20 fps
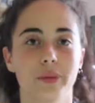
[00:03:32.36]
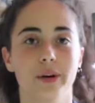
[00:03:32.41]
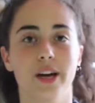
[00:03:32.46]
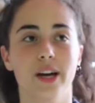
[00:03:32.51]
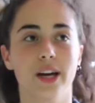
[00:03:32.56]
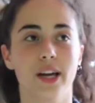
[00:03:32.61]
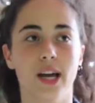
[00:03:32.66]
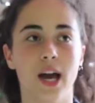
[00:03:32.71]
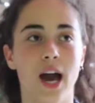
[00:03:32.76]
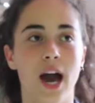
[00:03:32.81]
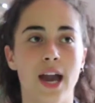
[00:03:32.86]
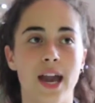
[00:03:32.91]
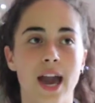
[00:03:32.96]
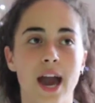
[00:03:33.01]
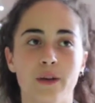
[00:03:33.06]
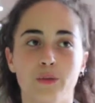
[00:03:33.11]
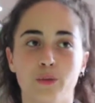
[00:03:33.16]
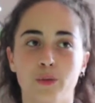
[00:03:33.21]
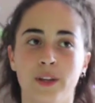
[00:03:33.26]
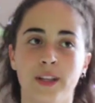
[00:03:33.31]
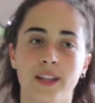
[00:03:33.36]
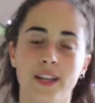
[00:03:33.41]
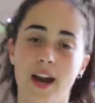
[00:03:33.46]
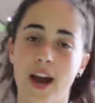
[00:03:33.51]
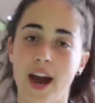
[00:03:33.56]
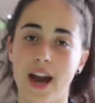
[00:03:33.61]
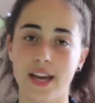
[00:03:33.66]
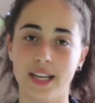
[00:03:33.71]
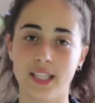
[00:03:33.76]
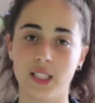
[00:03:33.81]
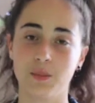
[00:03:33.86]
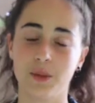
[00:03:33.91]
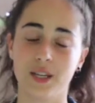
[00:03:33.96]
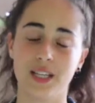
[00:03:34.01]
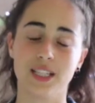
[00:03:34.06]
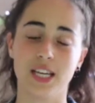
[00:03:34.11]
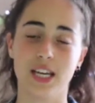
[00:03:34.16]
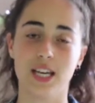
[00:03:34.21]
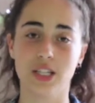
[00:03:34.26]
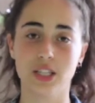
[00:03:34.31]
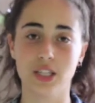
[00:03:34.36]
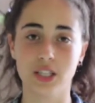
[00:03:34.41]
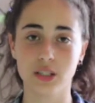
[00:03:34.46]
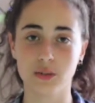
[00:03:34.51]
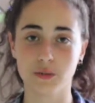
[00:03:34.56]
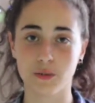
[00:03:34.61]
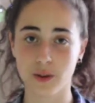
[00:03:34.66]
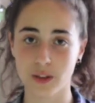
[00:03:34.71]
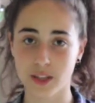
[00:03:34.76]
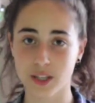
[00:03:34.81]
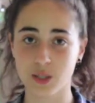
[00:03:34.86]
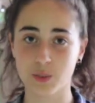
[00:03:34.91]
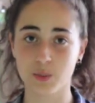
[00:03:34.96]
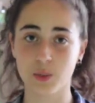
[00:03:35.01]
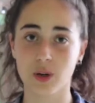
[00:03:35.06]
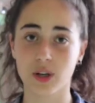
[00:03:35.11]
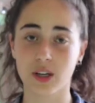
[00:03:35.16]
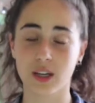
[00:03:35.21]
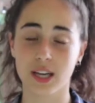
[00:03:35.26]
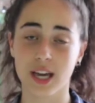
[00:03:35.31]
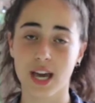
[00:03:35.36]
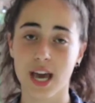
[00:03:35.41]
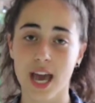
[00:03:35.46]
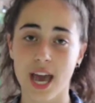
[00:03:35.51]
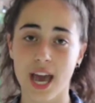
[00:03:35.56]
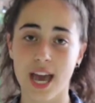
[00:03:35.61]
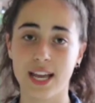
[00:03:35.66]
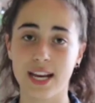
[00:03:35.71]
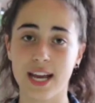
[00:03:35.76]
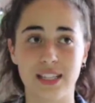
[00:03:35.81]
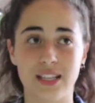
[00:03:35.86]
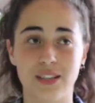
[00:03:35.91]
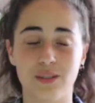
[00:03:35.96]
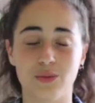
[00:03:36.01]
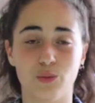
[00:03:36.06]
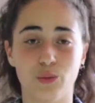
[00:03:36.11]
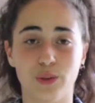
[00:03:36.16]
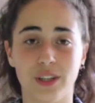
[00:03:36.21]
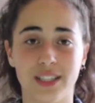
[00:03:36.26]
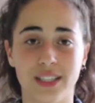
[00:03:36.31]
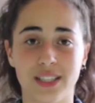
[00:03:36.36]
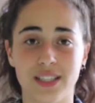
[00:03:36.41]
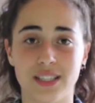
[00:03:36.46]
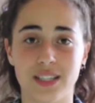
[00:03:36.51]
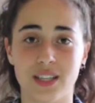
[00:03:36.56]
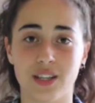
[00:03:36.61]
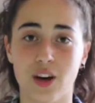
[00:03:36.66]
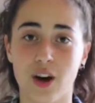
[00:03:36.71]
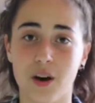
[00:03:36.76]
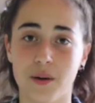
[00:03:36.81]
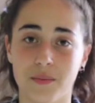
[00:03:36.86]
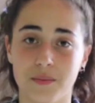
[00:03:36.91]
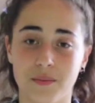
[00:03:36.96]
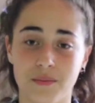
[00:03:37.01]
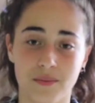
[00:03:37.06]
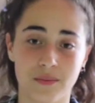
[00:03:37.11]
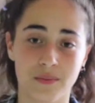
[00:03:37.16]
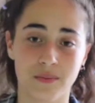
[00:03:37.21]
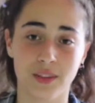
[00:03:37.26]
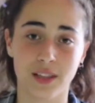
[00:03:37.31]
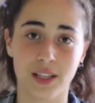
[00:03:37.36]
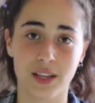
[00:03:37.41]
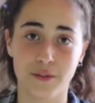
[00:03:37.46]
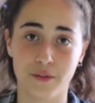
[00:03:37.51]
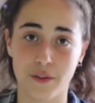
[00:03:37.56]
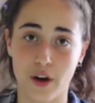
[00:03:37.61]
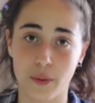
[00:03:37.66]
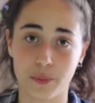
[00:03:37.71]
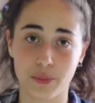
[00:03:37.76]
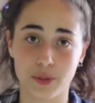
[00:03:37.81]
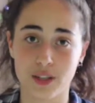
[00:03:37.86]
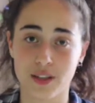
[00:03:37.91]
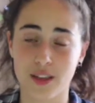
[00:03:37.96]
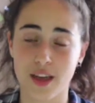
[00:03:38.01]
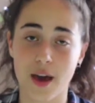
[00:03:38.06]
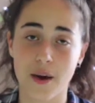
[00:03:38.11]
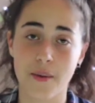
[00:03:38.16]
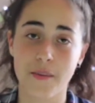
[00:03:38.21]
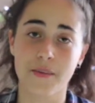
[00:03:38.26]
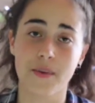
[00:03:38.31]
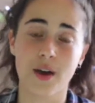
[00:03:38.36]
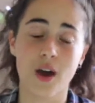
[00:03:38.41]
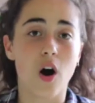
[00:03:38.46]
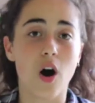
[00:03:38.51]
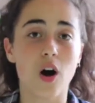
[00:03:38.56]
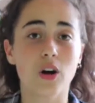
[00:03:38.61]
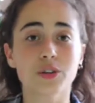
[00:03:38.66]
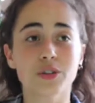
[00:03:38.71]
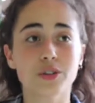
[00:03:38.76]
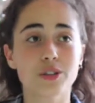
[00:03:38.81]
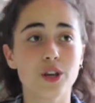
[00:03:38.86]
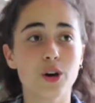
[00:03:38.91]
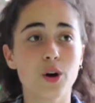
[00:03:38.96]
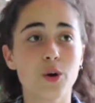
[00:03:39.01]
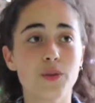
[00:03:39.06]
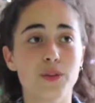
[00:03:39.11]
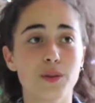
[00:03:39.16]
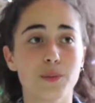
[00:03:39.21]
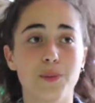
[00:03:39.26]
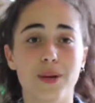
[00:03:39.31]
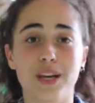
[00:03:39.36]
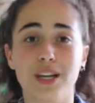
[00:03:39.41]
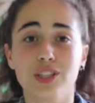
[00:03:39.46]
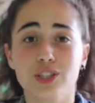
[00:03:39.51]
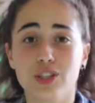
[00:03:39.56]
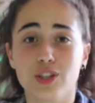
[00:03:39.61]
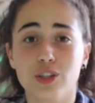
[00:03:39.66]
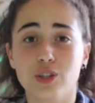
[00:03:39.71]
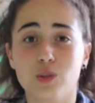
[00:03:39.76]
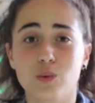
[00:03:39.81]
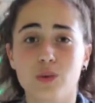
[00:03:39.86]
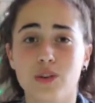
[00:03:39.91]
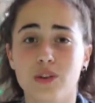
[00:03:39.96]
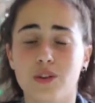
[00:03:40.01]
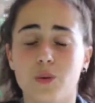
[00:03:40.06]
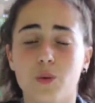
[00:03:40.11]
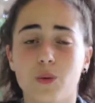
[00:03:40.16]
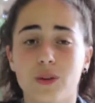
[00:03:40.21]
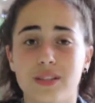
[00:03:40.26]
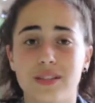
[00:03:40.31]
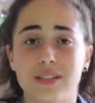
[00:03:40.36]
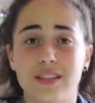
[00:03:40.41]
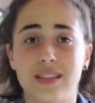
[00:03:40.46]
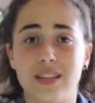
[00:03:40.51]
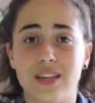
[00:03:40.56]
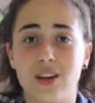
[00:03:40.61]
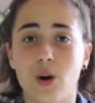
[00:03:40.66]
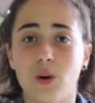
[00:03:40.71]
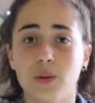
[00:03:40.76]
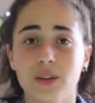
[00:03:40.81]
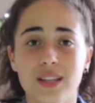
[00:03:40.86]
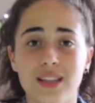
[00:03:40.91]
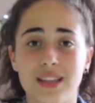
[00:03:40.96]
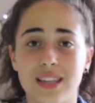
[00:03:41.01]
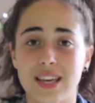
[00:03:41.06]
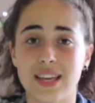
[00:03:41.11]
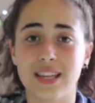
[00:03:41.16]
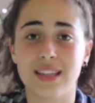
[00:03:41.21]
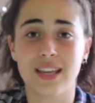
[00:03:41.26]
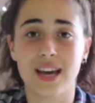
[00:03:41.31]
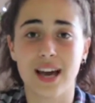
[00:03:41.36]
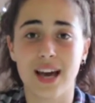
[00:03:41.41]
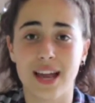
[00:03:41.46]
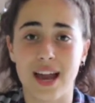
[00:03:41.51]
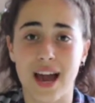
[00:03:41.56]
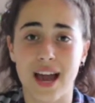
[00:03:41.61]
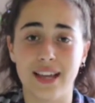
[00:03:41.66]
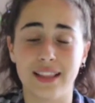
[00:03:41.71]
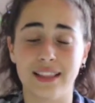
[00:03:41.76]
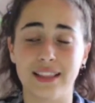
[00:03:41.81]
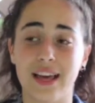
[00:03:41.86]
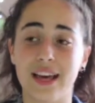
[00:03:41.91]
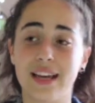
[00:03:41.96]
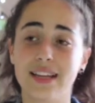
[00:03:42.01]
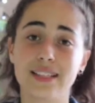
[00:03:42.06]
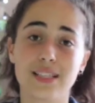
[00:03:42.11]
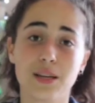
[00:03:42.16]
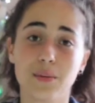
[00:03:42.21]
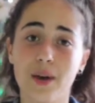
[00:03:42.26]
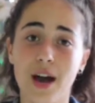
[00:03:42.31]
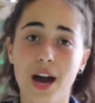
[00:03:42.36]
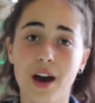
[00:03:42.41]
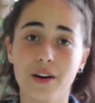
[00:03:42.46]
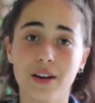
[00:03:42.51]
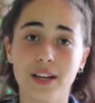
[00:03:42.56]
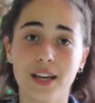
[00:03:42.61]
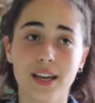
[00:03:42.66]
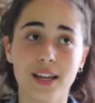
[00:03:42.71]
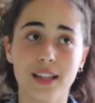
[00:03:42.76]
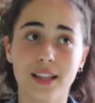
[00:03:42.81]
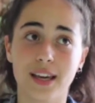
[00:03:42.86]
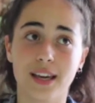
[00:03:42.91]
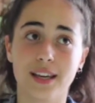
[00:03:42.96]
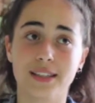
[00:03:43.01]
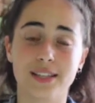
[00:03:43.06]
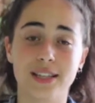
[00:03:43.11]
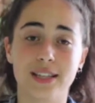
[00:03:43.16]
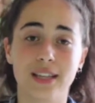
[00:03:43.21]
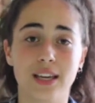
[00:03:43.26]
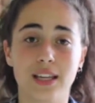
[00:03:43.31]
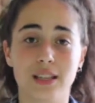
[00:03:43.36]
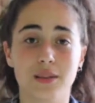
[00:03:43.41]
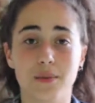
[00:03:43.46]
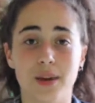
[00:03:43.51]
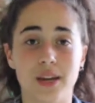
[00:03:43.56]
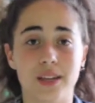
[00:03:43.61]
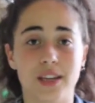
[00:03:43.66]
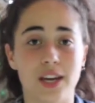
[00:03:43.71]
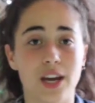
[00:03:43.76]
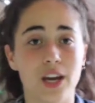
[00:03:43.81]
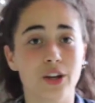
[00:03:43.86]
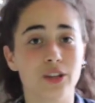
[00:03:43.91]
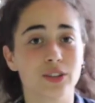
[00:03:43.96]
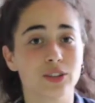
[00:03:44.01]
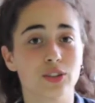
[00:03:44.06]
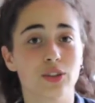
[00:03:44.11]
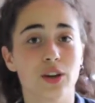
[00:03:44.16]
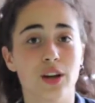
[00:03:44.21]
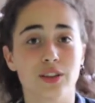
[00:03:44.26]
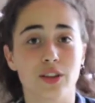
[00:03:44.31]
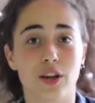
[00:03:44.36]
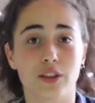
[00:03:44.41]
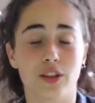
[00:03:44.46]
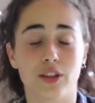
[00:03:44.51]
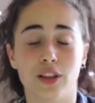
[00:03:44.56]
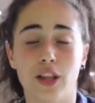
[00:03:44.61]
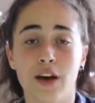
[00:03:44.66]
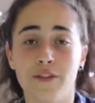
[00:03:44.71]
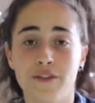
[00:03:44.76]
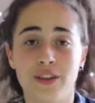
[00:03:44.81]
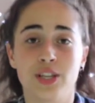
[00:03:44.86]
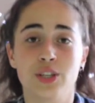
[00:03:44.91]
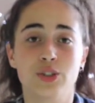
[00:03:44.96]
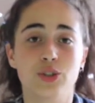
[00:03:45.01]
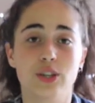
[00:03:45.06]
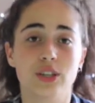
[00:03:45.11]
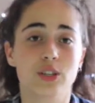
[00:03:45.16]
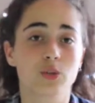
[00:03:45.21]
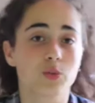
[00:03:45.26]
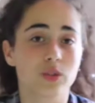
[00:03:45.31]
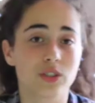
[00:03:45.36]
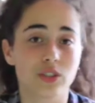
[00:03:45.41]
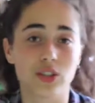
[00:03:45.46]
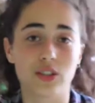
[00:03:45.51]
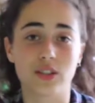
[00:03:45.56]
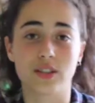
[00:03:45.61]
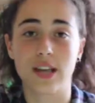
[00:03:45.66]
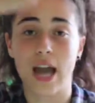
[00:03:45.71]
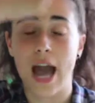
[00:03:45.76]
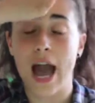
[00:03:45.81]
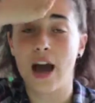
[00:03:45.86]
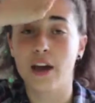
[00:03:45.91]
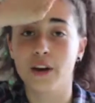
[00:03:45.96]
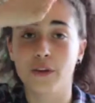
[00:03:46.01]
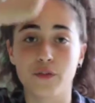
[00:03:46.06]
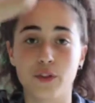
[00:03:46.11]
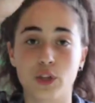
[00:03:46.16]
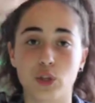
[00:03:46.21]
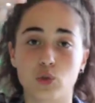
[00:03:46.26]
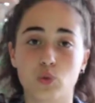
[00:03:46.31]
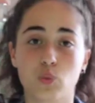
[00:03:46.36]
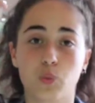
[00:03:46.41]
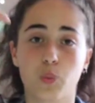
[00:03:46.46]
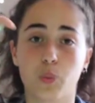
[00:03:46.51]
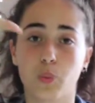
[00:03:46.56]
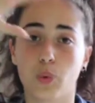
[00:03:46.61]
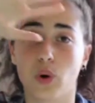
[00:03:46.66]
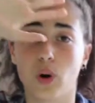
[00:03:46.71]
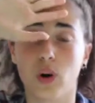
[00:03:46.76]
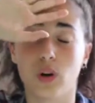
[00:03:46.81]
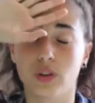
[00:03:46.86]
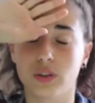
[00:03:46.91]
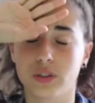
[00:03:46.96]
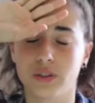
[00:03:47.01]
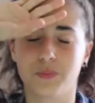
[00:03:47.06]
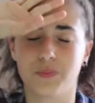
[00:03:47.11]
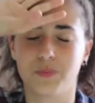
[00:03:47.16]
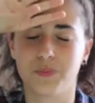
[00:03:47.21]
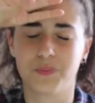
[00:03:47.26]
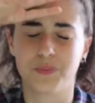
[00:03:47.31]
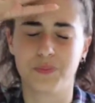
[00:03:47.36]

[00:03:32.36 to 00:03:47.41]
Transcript: but I had really high expectations for this book and it really did not live up to them. Also, the pictures was the only thing that I liked about it. Like, I didn't like the main character. I thought the love interest was just out of this world